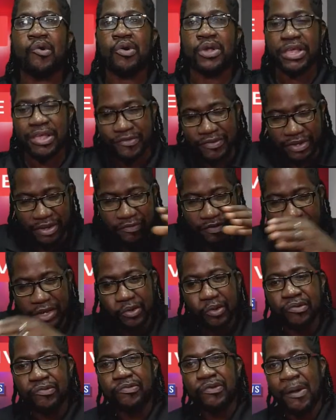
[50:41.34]
Even if they
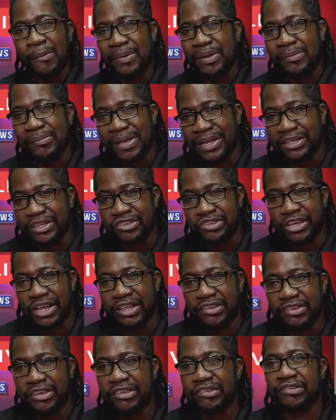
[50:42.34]
don't formally make the
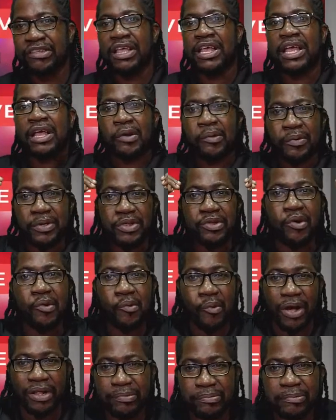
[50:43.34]
changes, we know
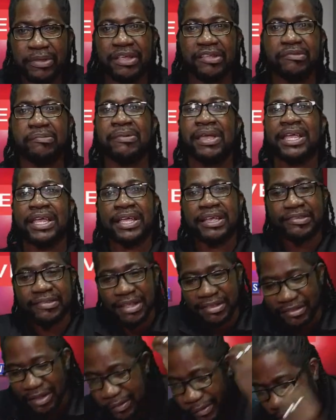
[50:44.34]
what is making
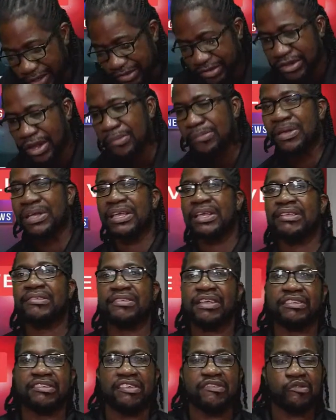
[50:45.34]
sense and what's not making
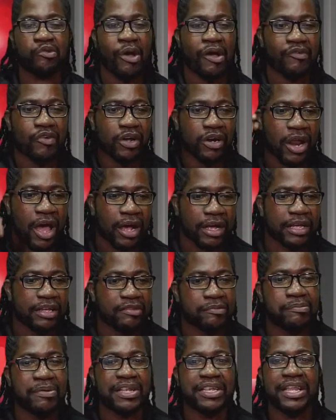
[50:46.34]
sense. If 12 o'clock
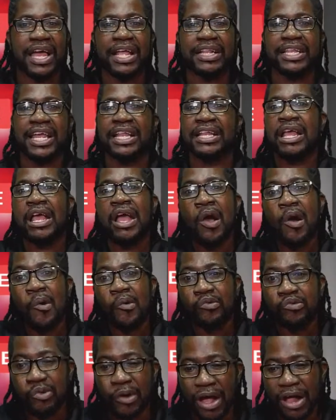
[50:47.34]
is midnight, then
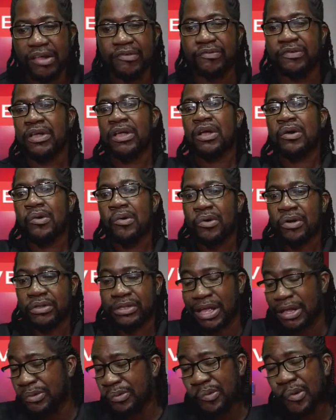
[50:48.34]
12,
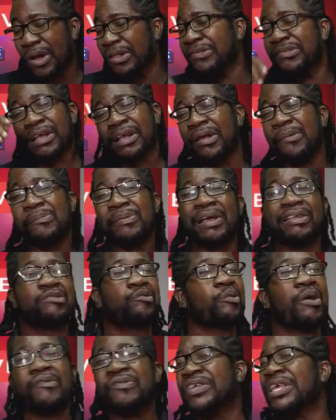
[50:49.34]
then 1 second plus
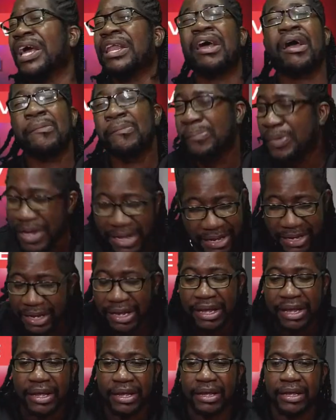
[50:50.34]
12 cannot be
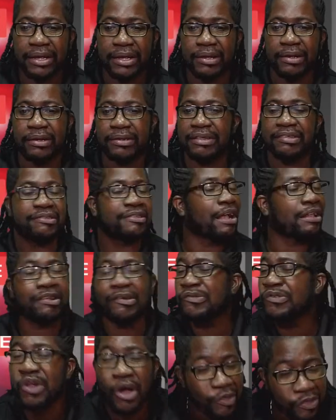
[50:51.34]
the start
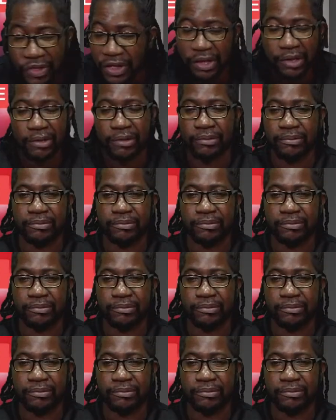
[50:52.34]
of nothing.